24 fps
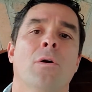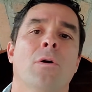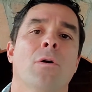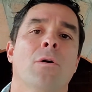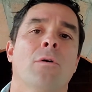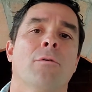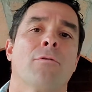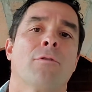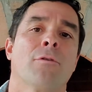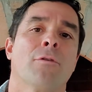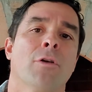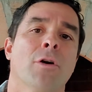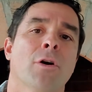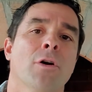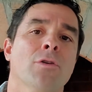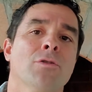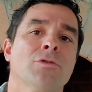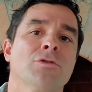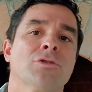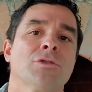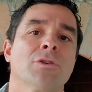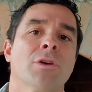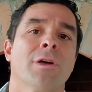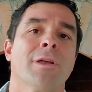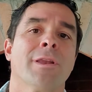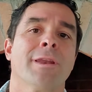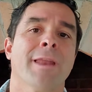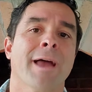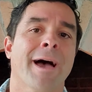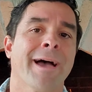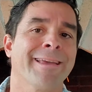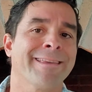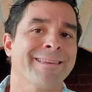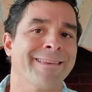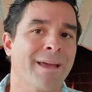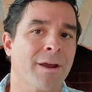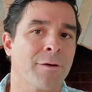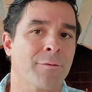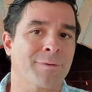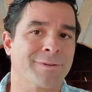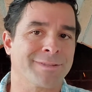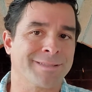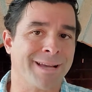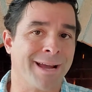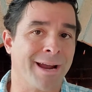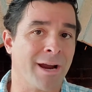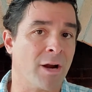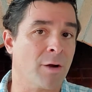For those not yet
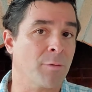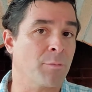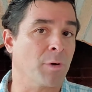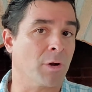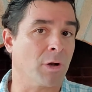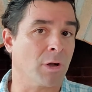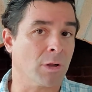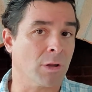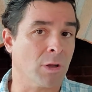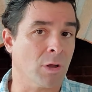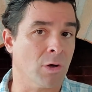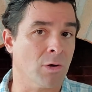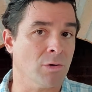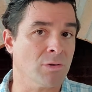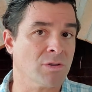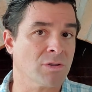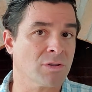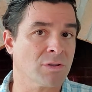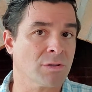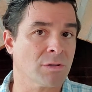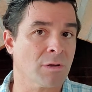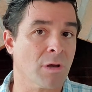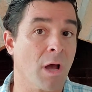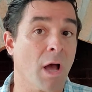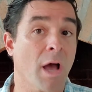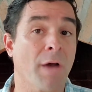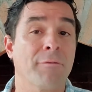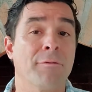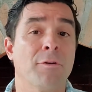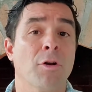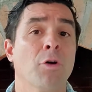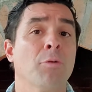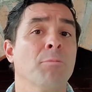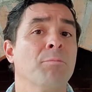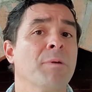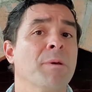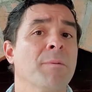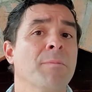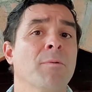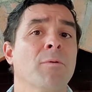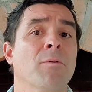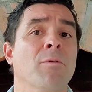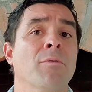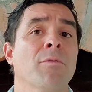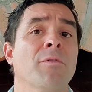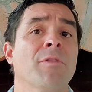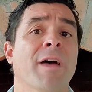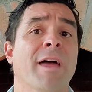retired but close, I've known
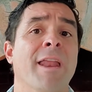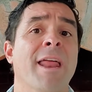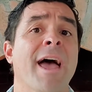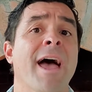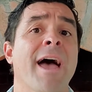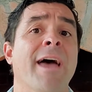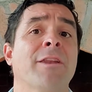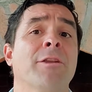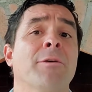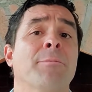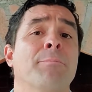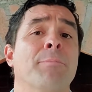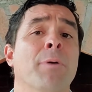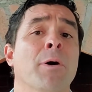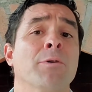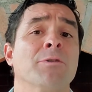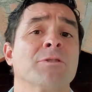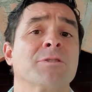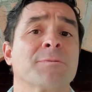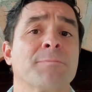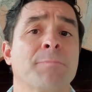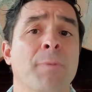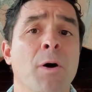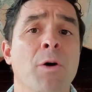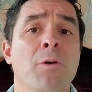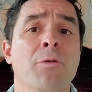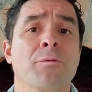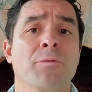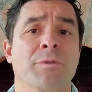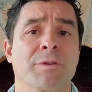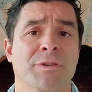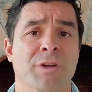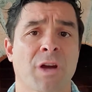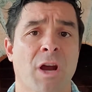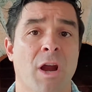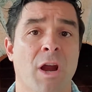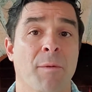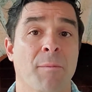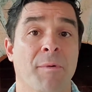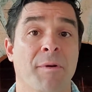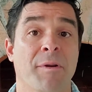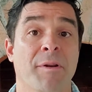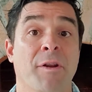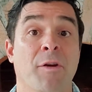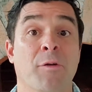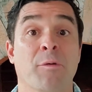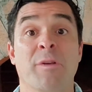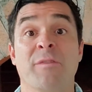people that had to postpone
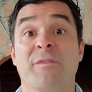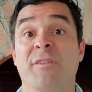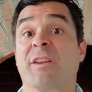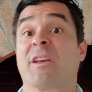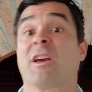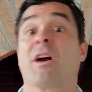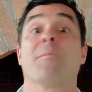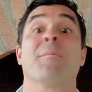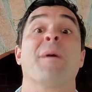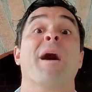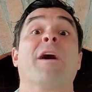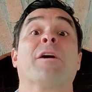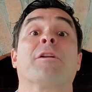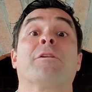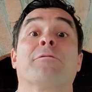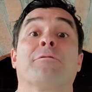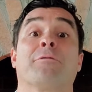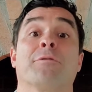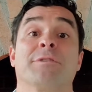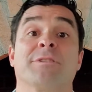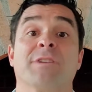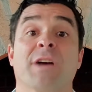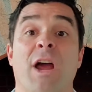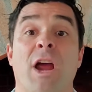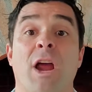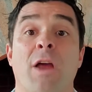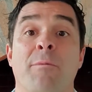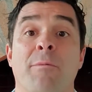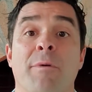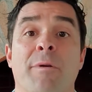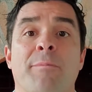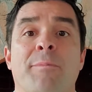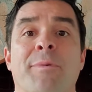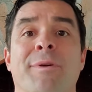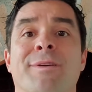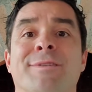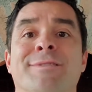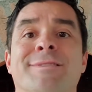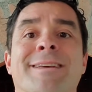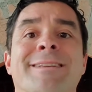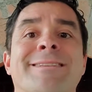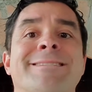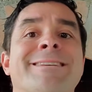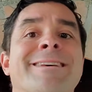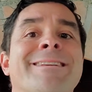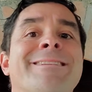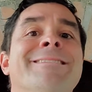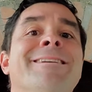retirement or even come out of retirement because they
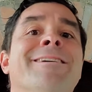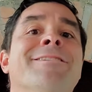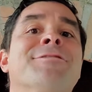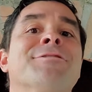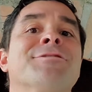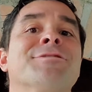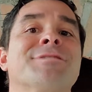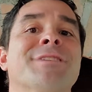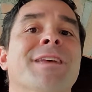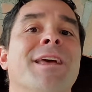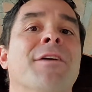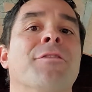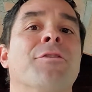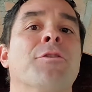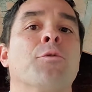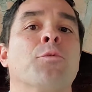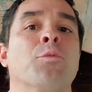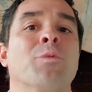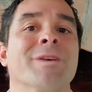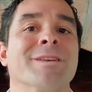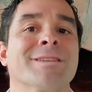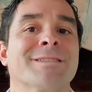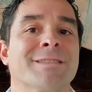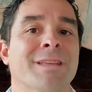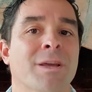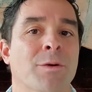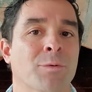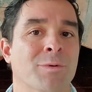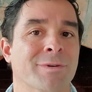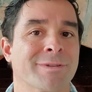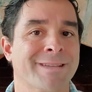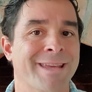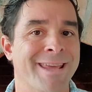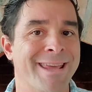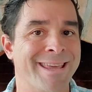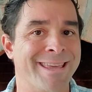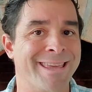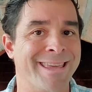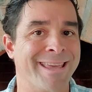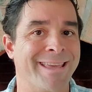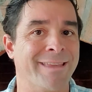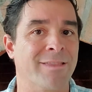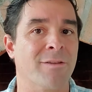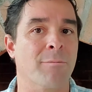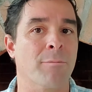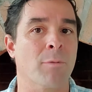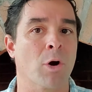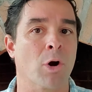didn't understand the risk they were taking
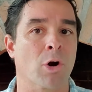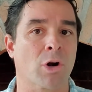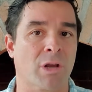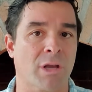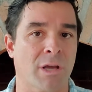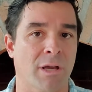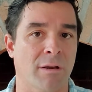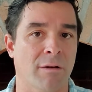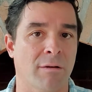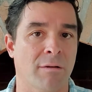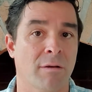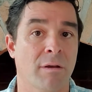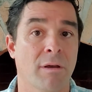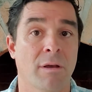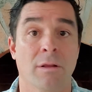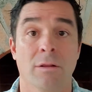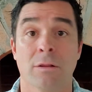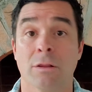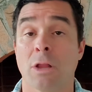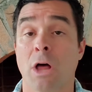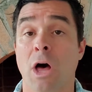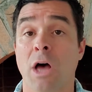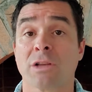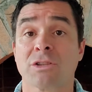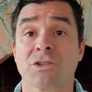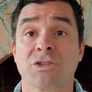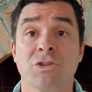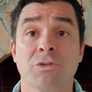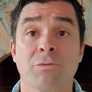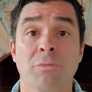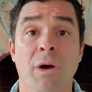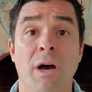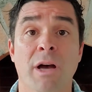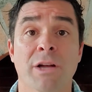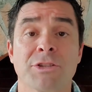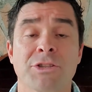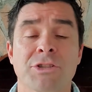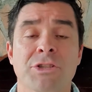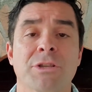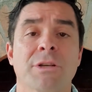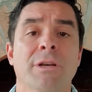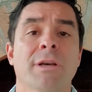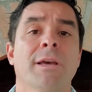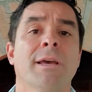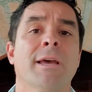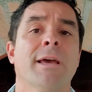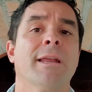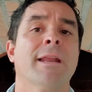in the market, lost too much,
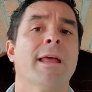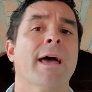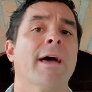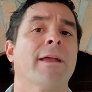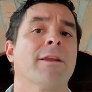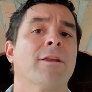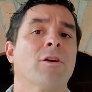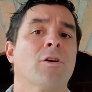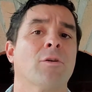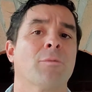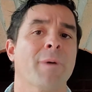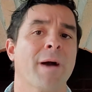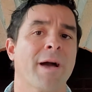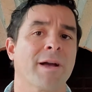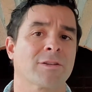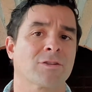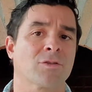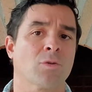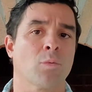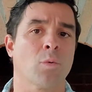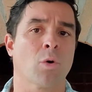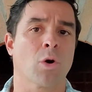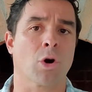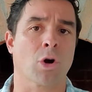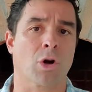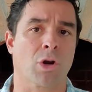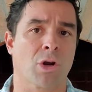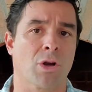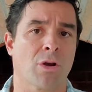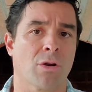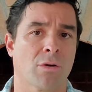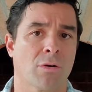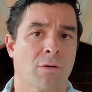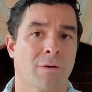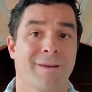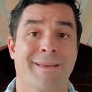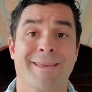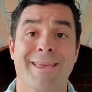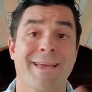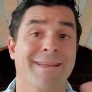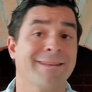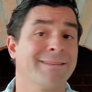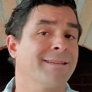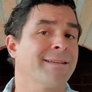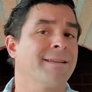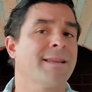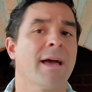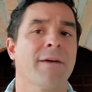and had to go back to work.
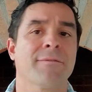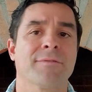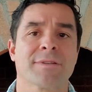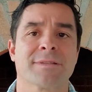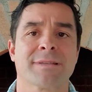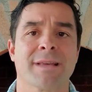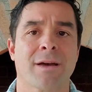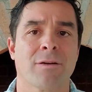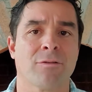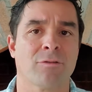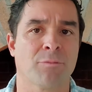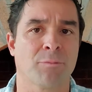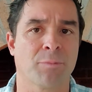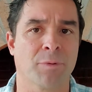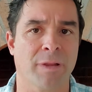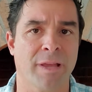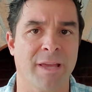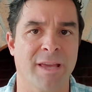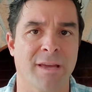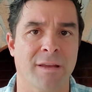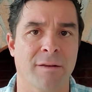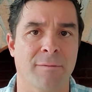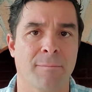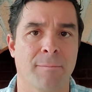Again, didn't have a sound plan.